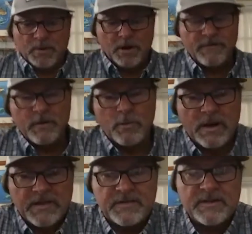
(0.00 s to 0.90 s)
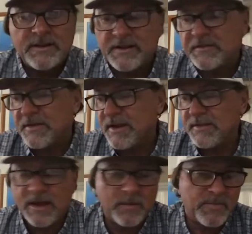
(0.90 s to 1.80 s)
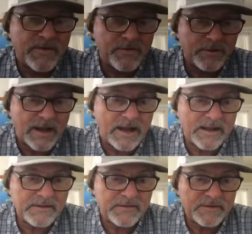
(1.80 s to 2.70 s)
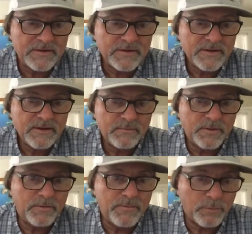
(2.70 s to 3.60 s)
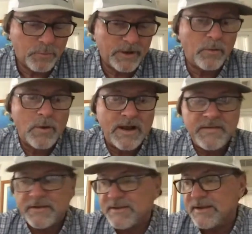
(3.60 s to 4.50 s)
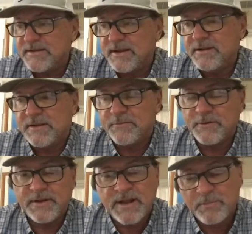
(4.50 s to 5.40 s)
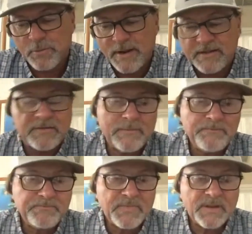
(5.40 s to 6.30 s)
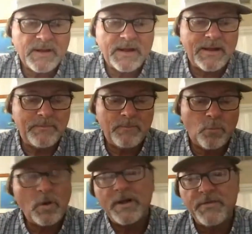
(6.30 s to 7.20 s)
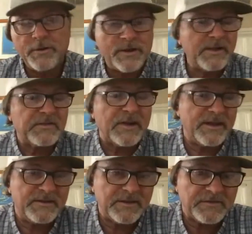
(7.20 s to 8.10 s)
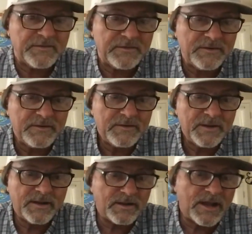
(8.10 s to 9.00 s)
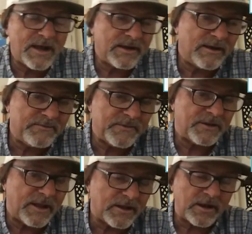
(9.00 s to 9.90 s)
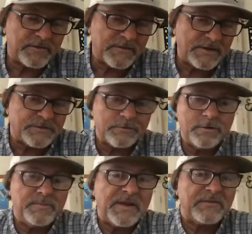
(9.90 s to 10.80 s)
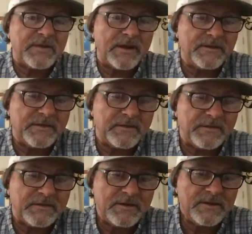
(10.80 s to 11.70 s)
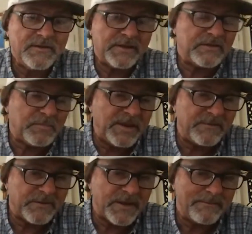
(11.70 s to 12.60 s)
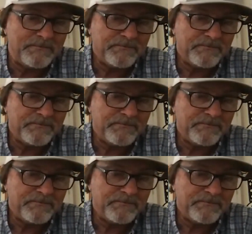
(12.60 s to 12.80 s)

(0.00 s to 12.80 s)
Part of it was enlisting the help of other guides. The real way that they did it differently, a couple ways. One, they're not scientists, and a lot of conservation groups have scientists that speak for them.